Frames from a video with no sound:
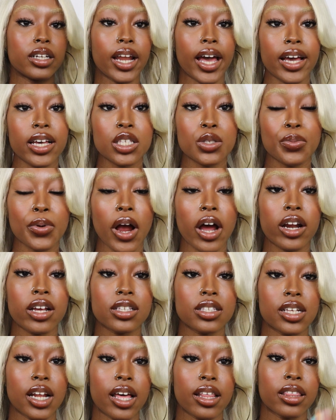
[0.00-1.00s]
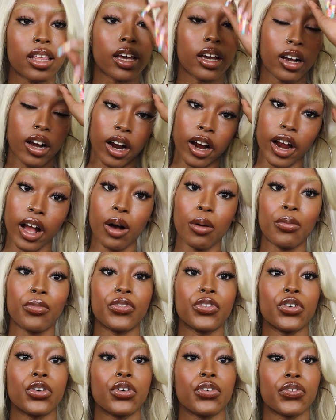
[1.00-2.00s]
next products that I think are
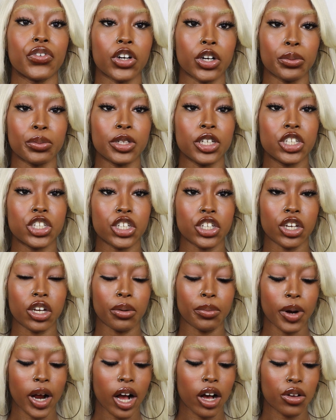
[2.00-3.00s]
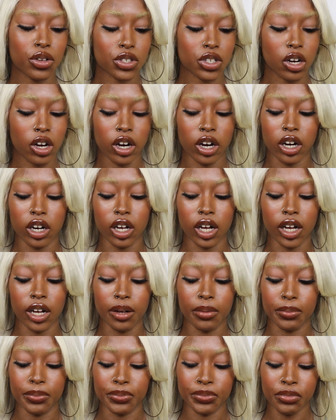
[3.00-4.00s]
helpful for bleaching your brows are
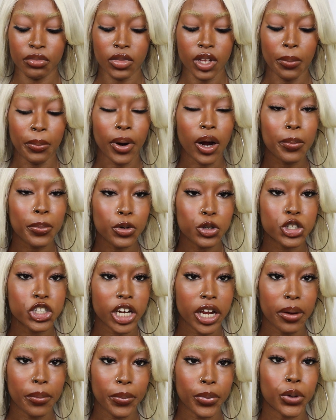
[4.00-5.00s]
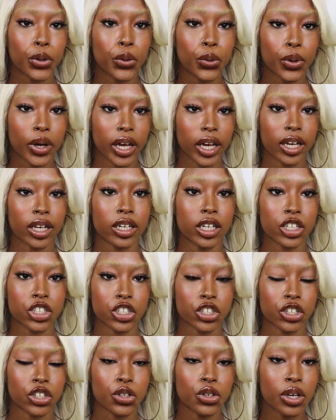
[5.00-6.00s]
purple shampoo and
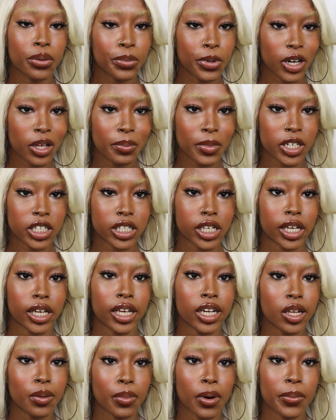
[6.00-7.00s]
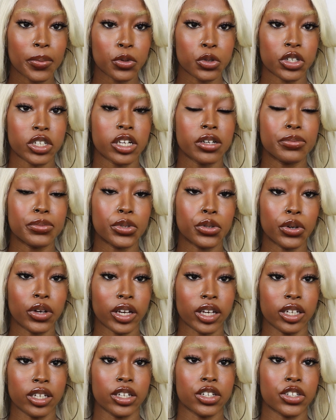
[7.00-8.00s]
conditioner. You can pretty much get any purple shampoo and
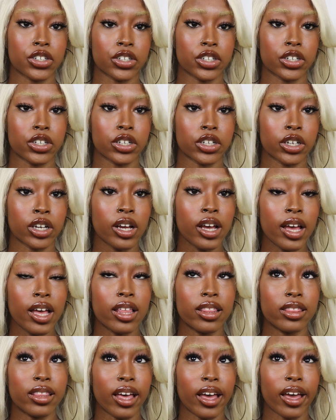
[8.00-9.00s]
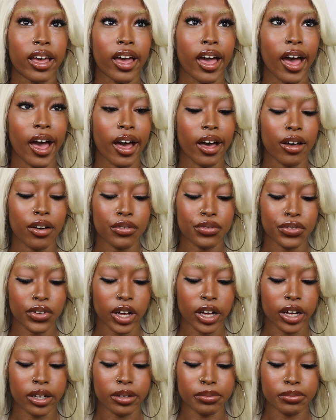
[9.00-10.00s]
conditioner they have
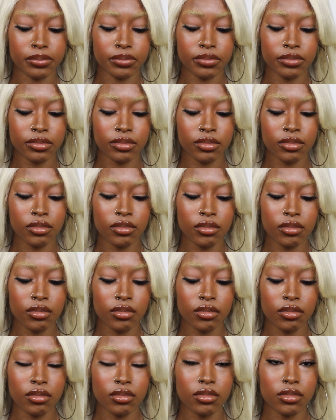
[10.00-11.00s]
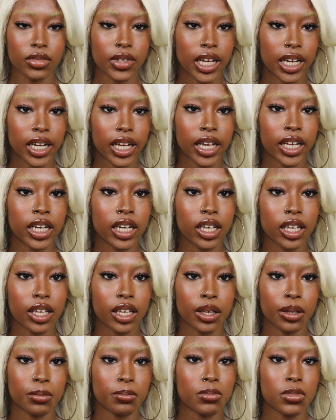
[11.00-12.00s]
at
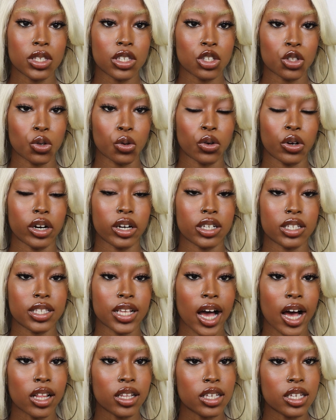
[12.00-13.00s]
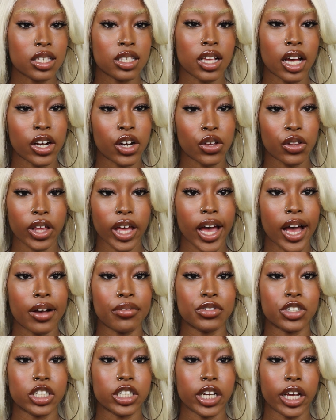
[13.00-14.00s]
any store. Sally's, I know they have
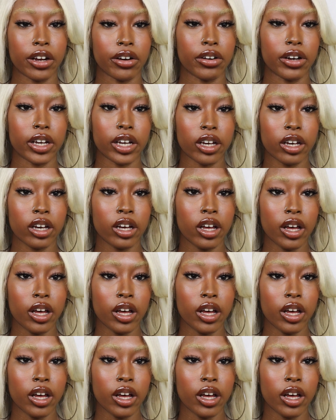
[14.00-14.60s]
generic